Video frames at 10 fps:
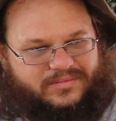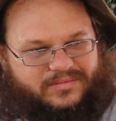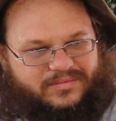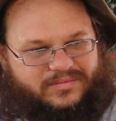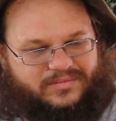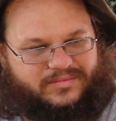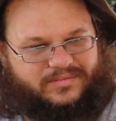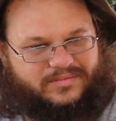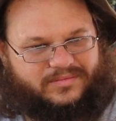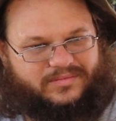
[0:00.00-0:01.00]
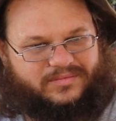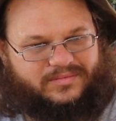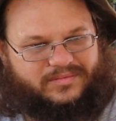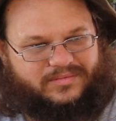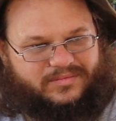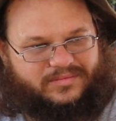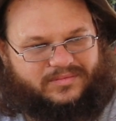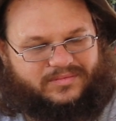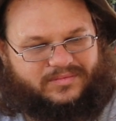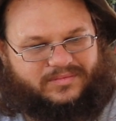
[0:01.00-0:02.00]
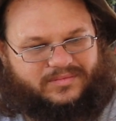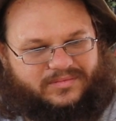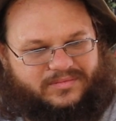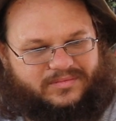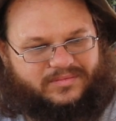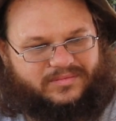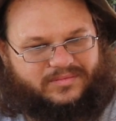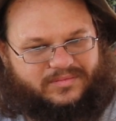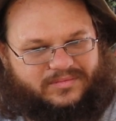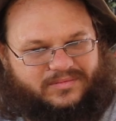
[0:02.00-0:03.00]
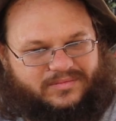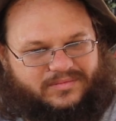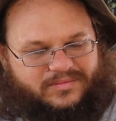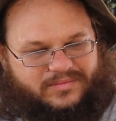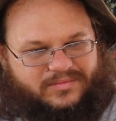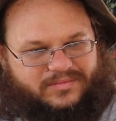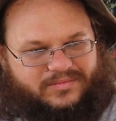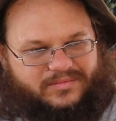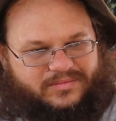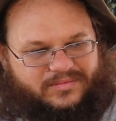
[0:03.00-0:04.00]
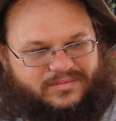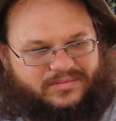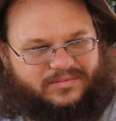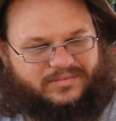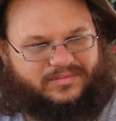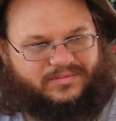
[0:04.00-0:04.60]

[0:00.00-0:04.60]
No words are spoken by the person on screen.